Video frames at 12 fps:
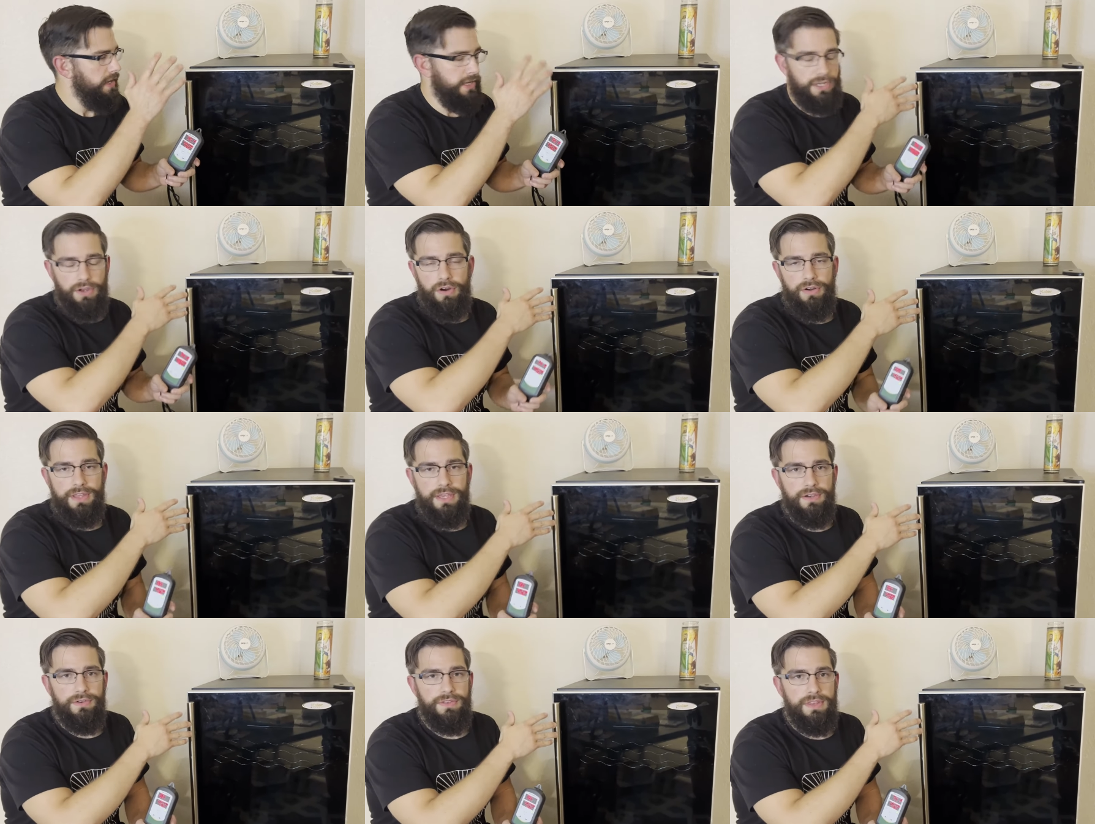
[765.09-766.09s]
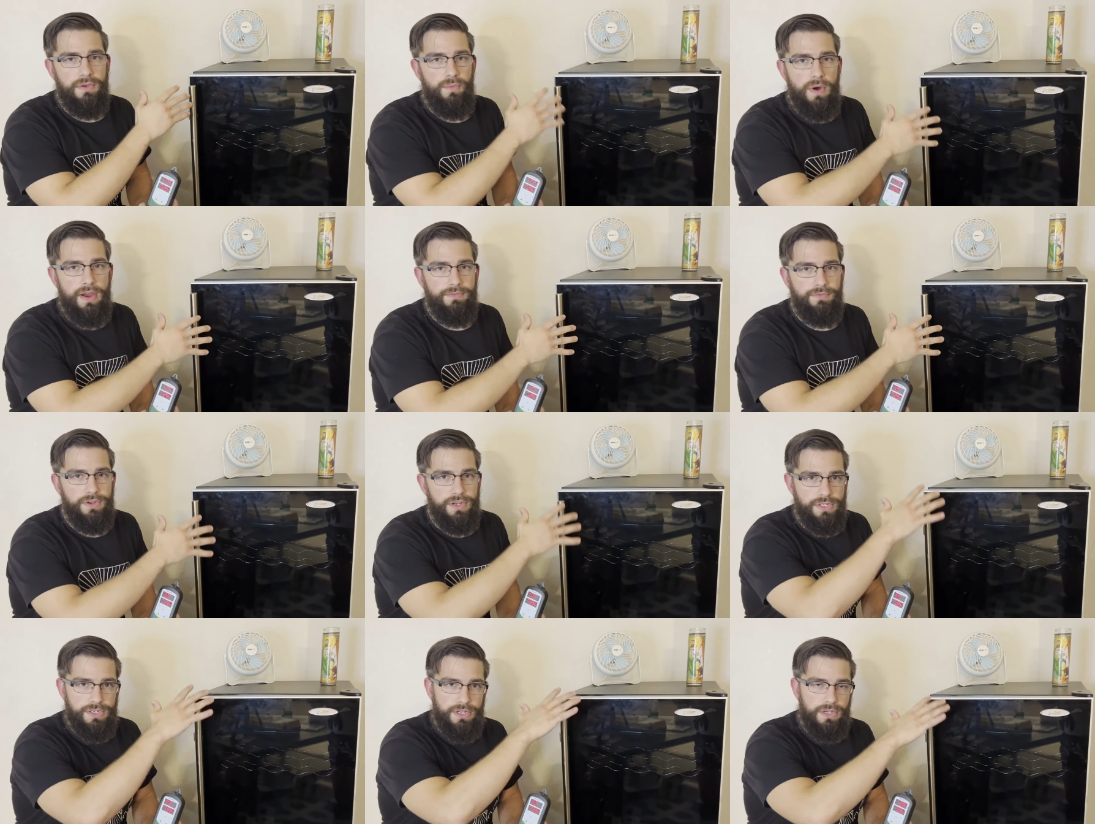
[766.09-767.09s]
I can already hear the wine
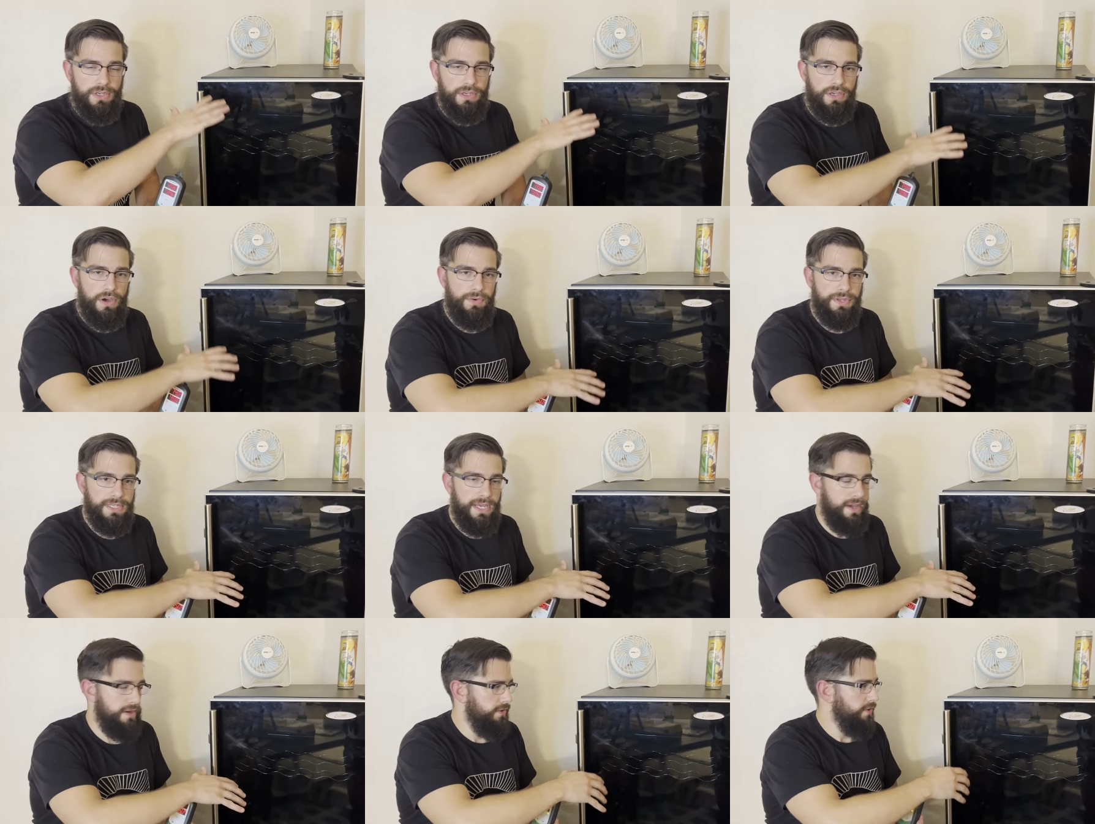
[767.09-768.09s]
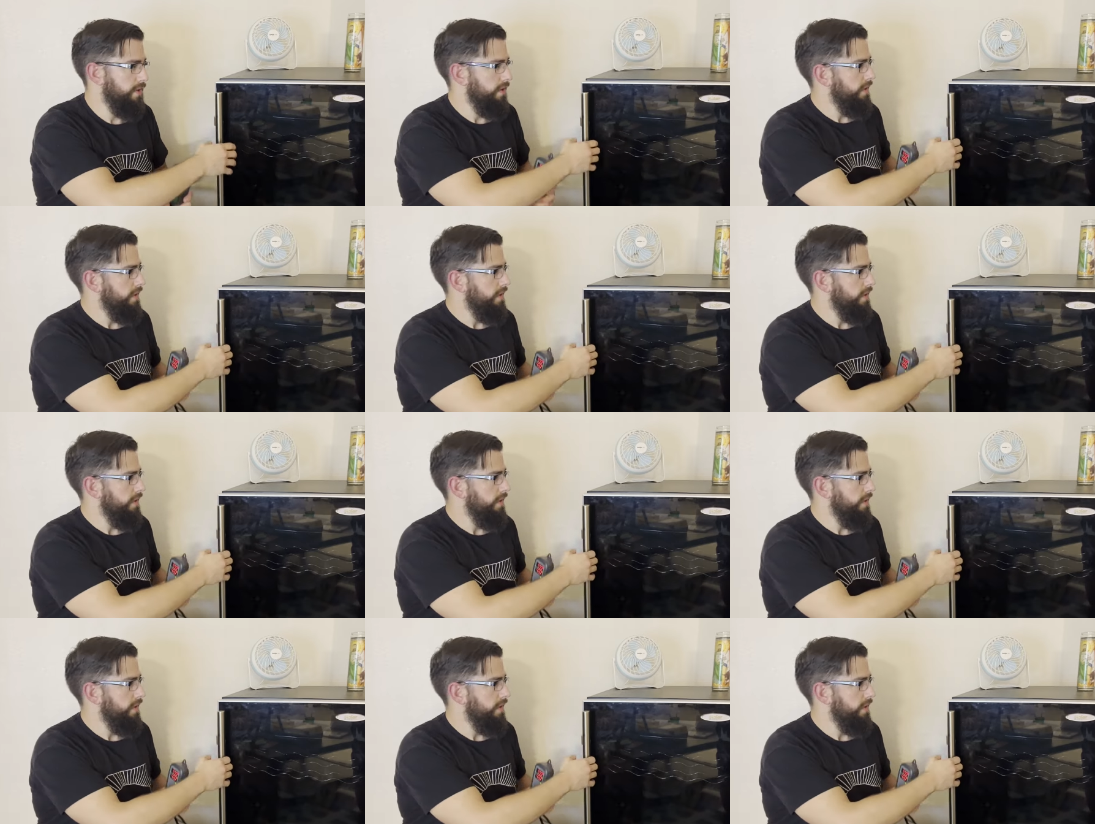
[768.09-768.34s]
fridge going down